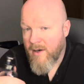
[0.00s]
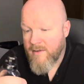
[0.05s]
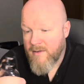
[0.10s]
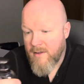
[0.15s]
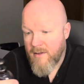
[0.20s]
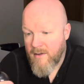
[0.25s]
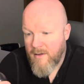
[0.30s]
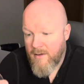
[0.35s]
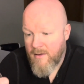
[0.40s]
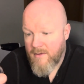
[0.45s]
it
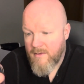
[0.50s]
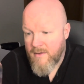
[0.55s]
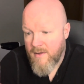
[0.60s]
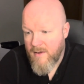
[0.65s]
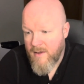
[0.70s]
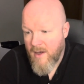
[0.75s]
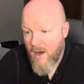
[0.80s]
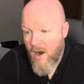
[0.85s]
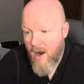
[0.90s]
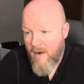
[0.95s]
to
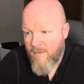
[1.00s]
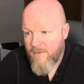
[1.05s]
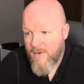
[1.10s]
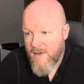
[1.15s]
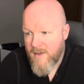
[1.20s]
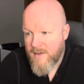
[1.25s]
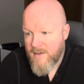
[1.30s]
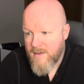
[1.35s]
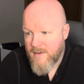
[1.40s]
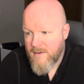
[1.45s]
the
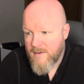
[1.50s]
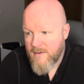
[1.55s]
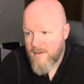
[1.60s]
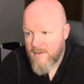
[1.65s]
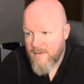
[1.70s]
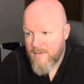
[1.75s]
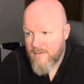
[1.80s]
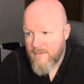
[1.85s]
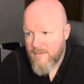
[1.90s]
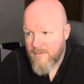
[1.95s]

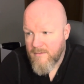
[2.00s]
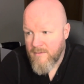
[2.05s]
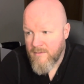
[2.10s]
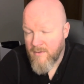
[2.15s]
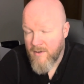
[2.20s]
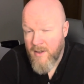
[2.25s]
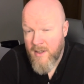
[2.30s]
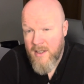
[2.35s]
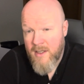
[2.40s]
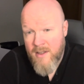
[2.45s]
office.
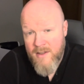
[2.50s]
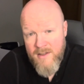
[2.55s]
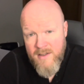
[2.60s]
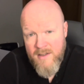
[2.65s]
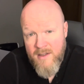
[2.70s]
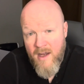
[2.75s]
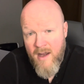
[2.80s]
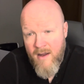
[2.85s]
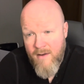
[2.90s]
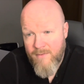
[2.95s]
Really good
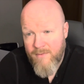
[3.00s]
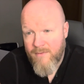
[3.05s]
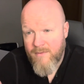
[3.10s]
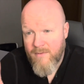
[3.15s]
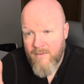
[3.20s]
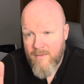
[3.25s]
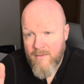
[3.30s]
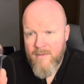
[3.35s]
stuff.